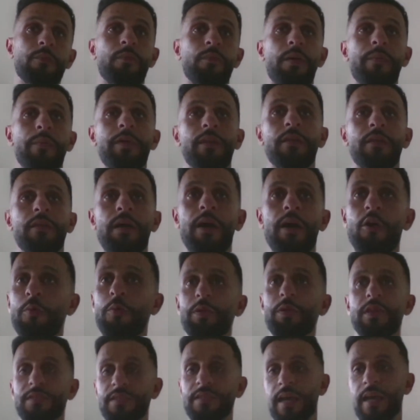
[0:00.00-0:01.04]
I mean, I hope
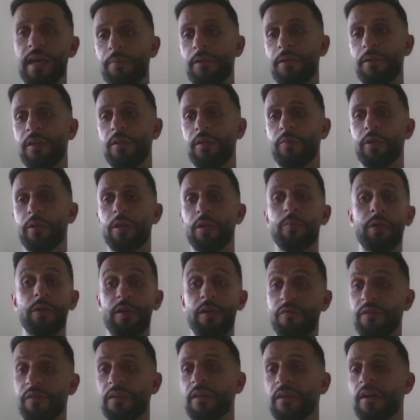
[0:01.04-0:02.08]
it doesn't happen to anybody, but
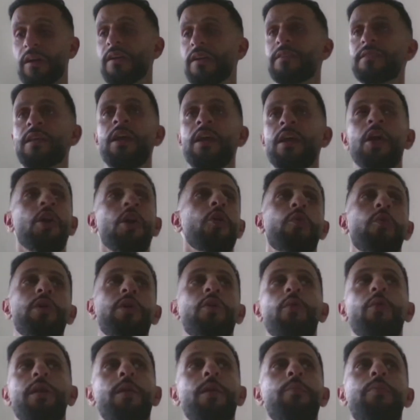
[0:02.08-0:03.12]
if it does, we don't want to